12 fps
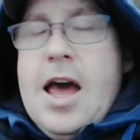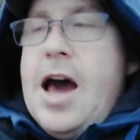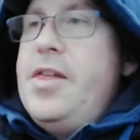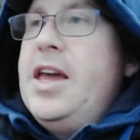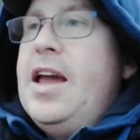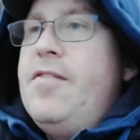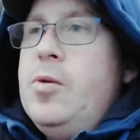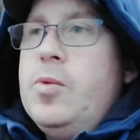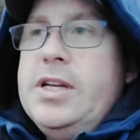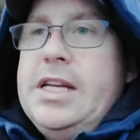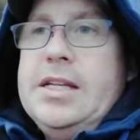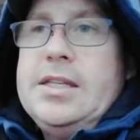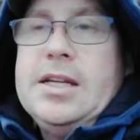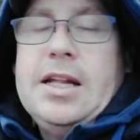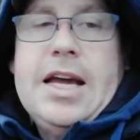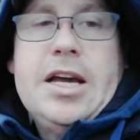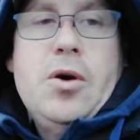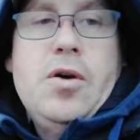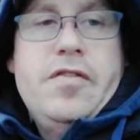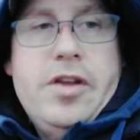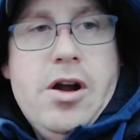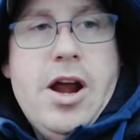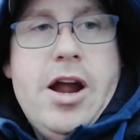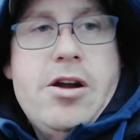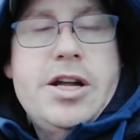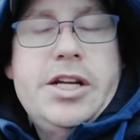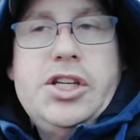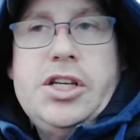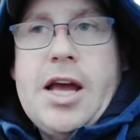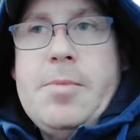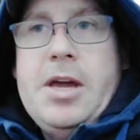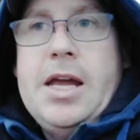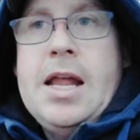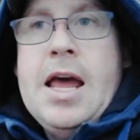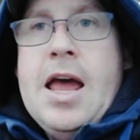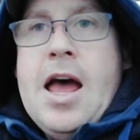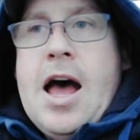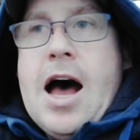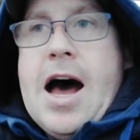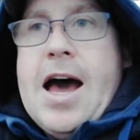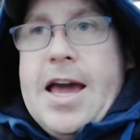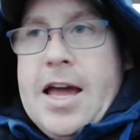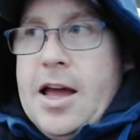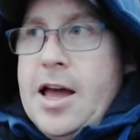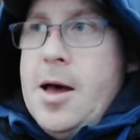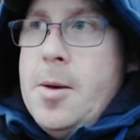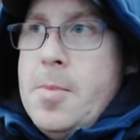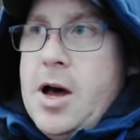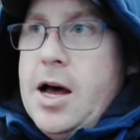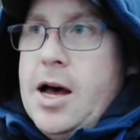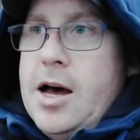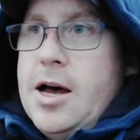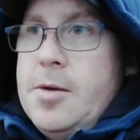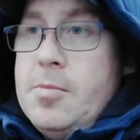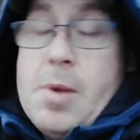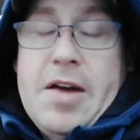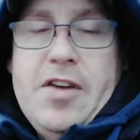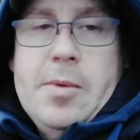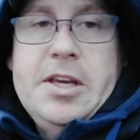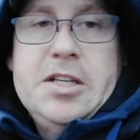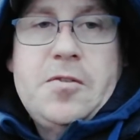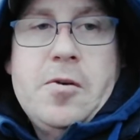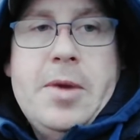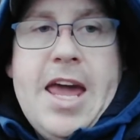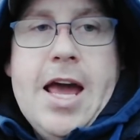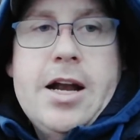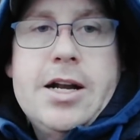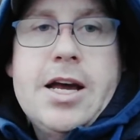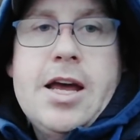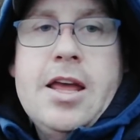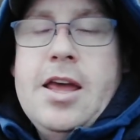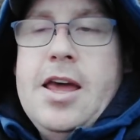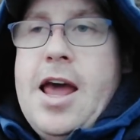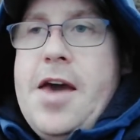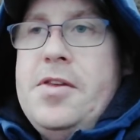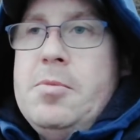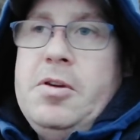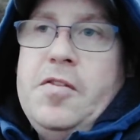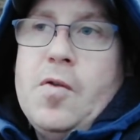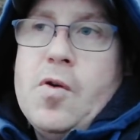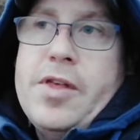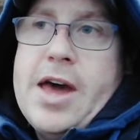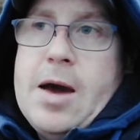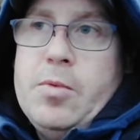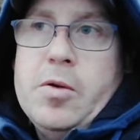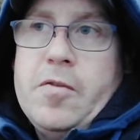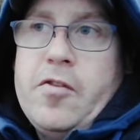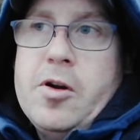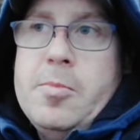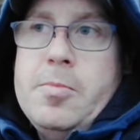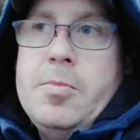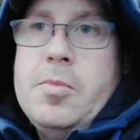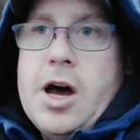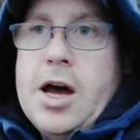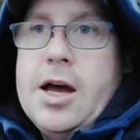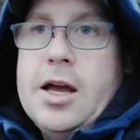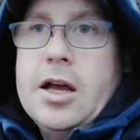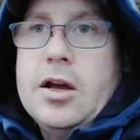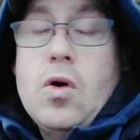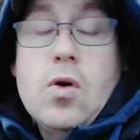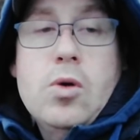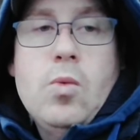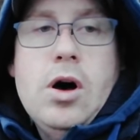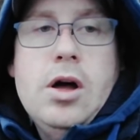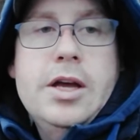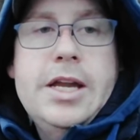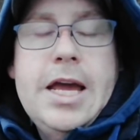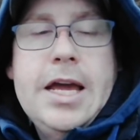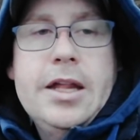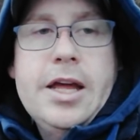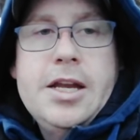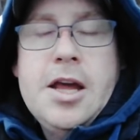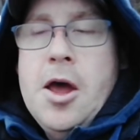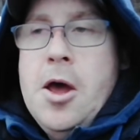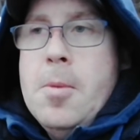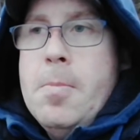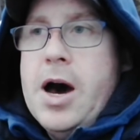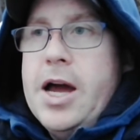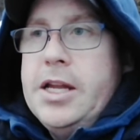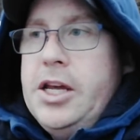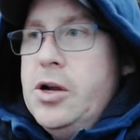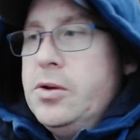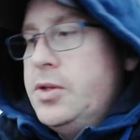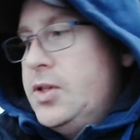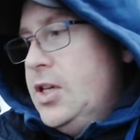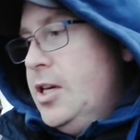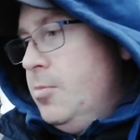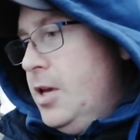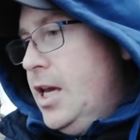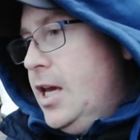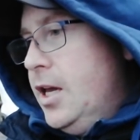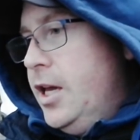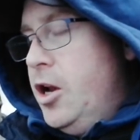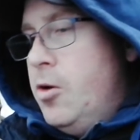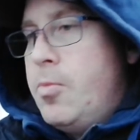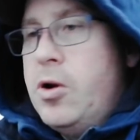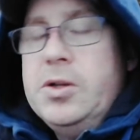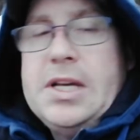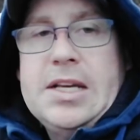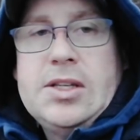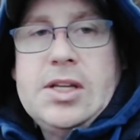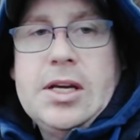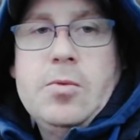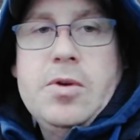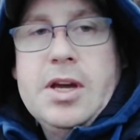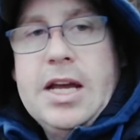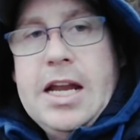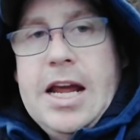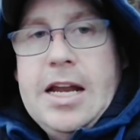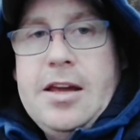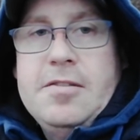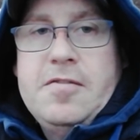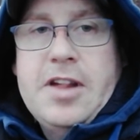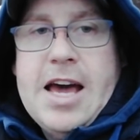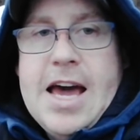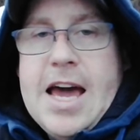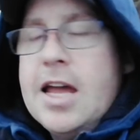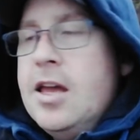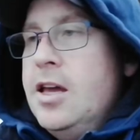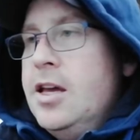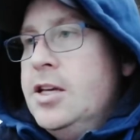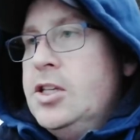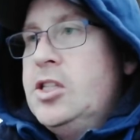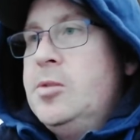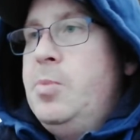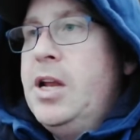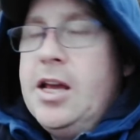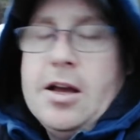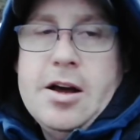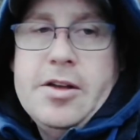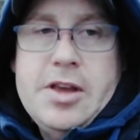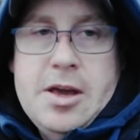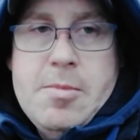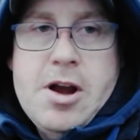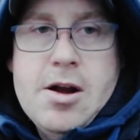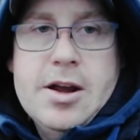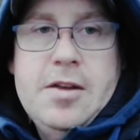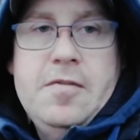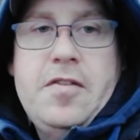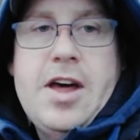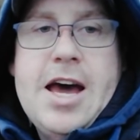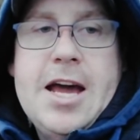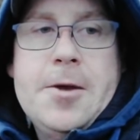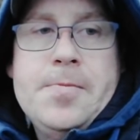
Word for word: I think everyone needs to let go of their heritage. I mean, I am, my family is from Canada, and then before that we were from Cornwall in England. But you don't see me, you know, protesting with a Canadian flag, spitting on the American flag.